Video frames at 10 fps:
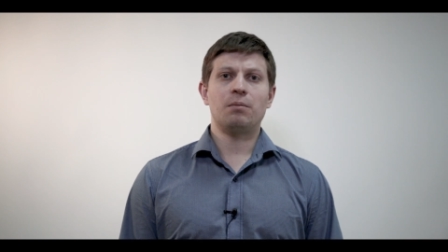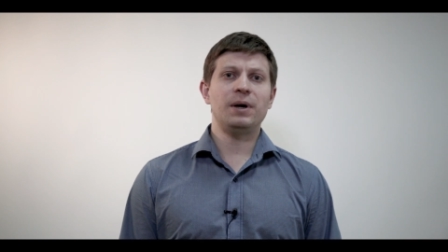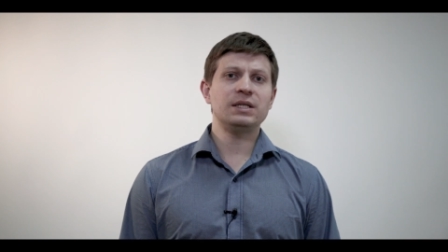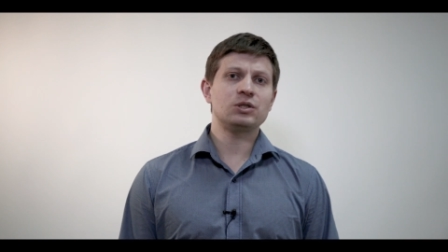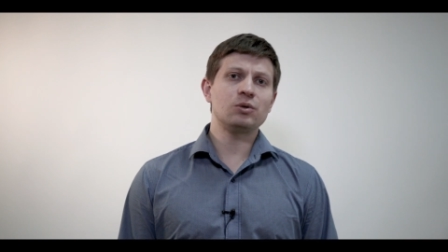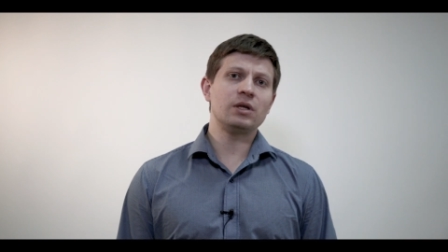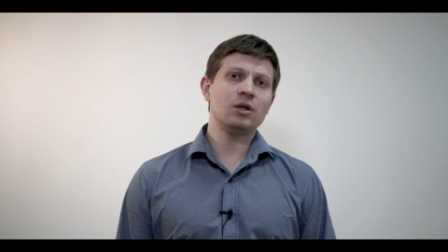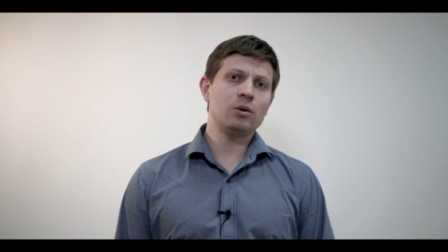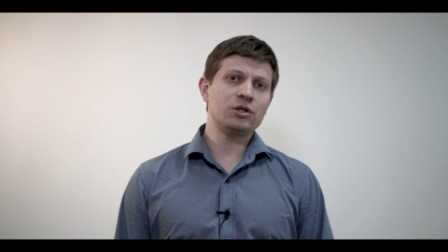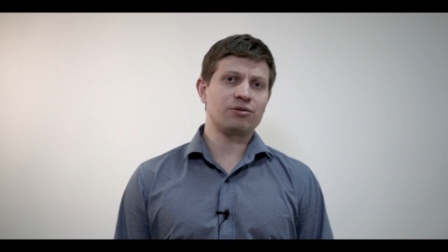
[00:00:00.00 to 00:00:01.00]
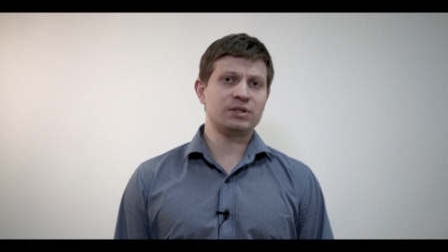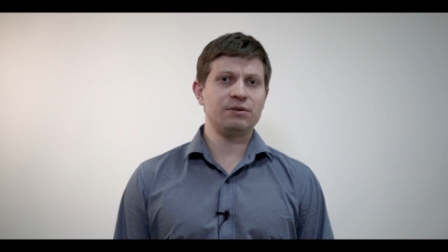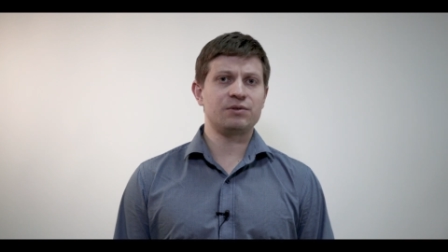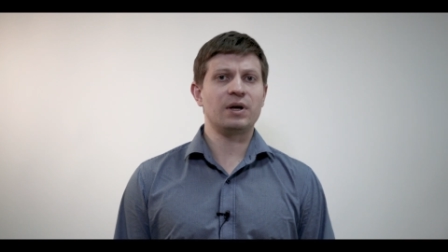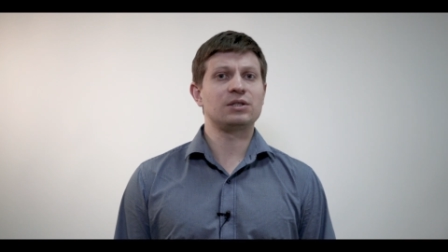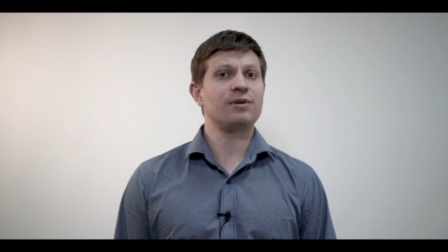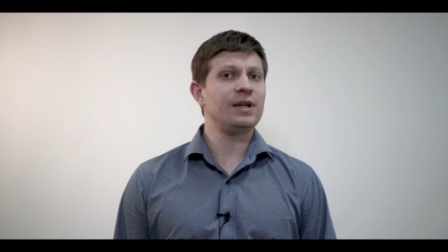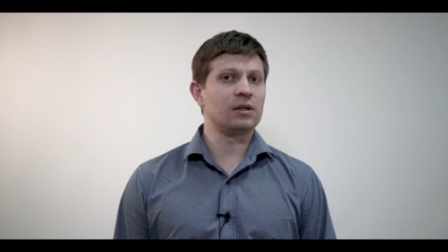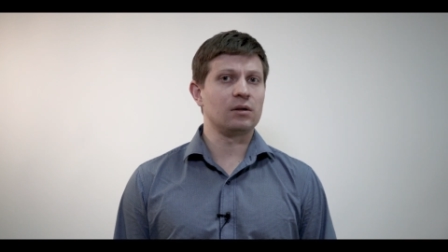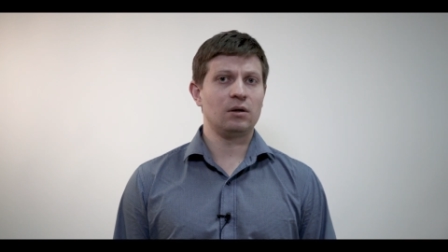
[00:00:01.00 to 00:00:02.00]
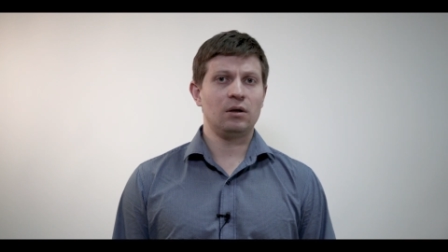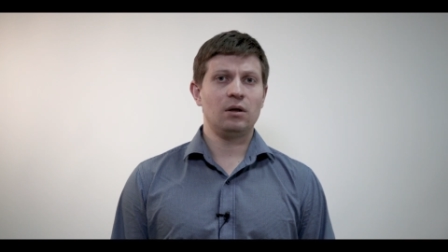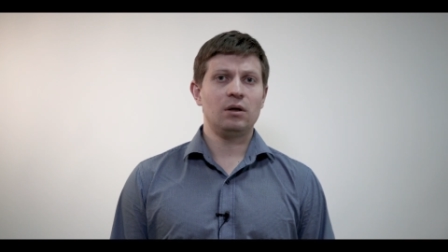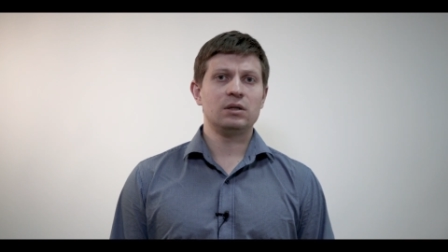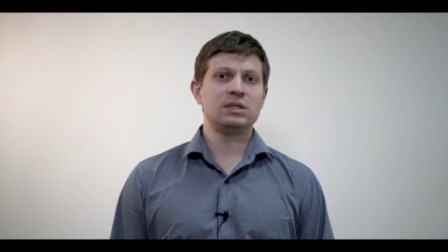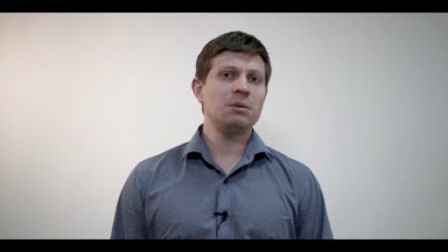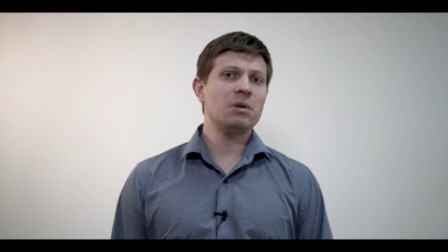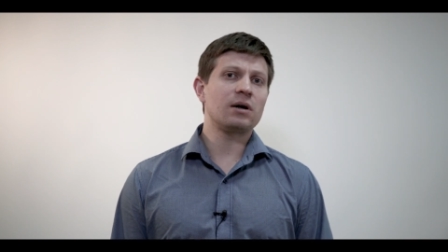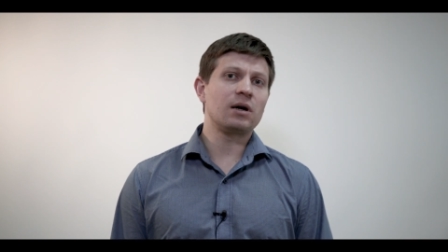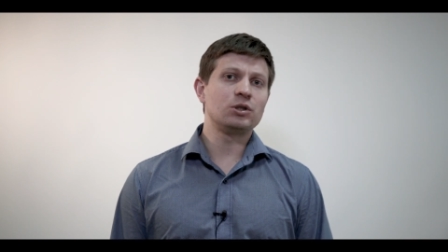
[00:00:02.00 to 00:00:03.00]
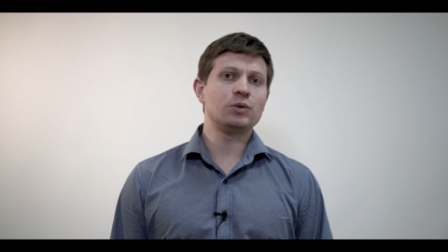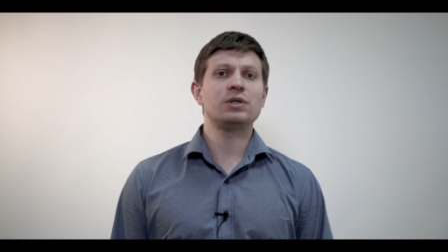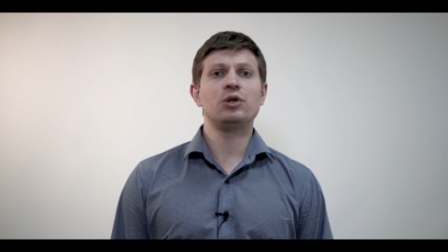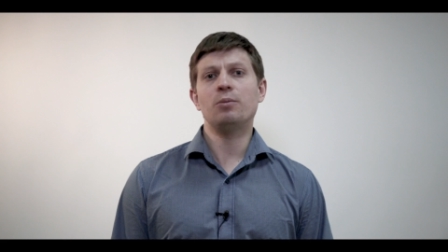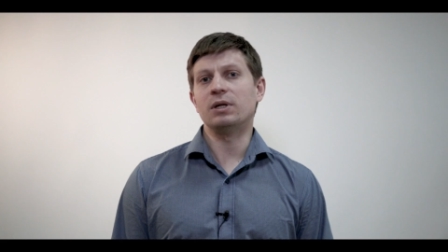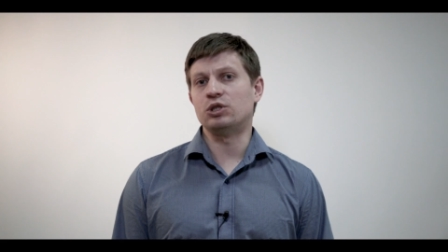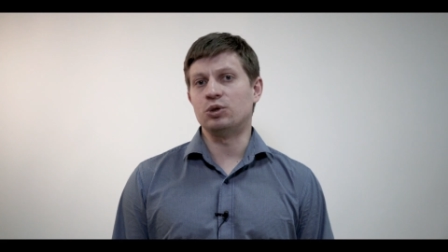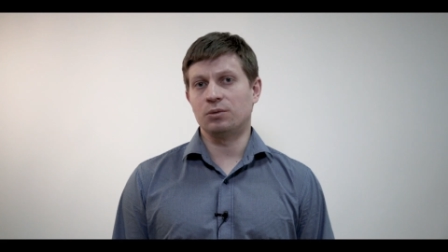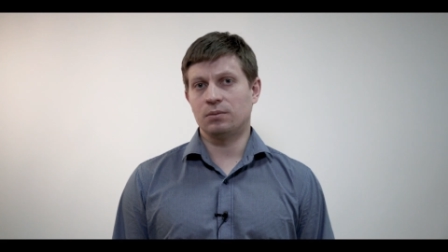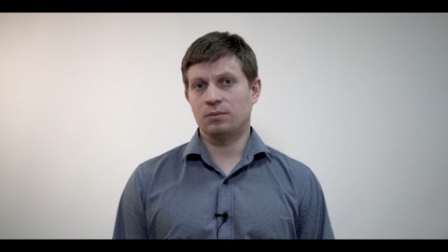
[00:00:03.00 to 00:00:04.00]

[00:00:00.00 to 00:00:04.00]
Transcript: based on the knowledge received via training, similar to what humans do.